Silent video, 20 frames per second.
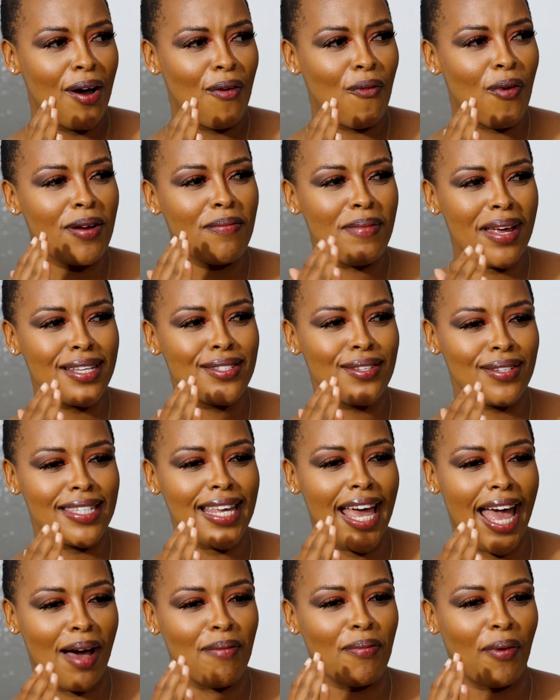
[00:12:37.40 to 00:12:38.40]
What makes you
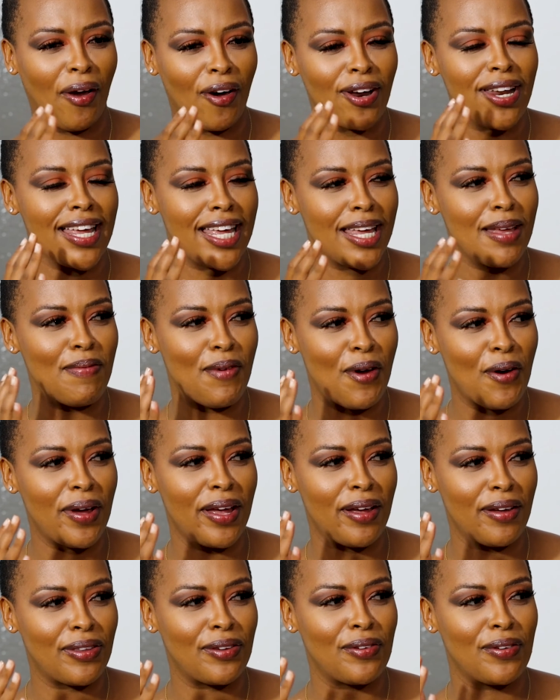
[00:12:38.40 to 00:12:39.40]
say I'm gonna keep
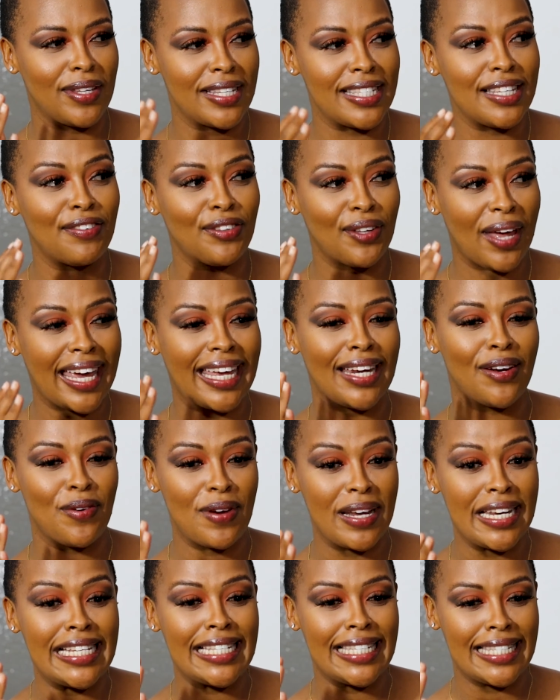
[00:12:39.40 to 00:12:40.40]
going through this, even though I can
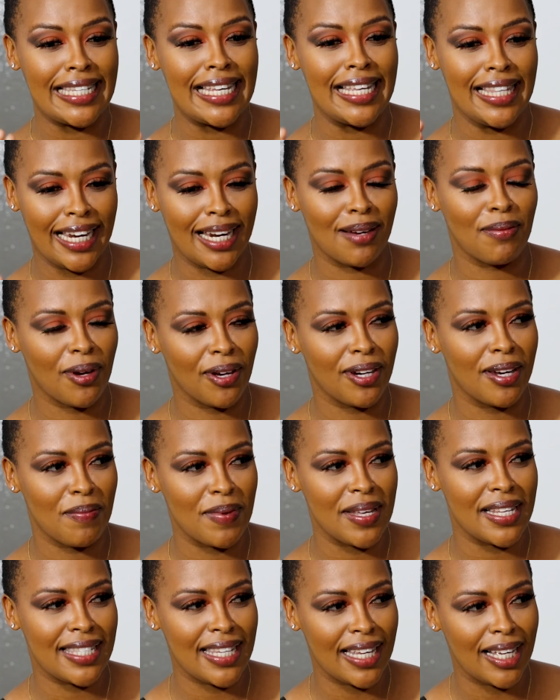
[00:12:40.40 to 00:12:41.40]
already see that I'm gonna
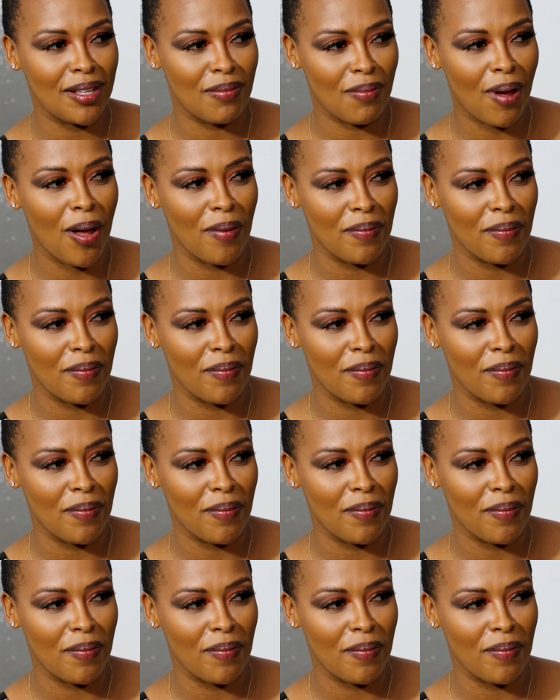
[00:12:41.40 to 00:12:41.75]
be a single mom?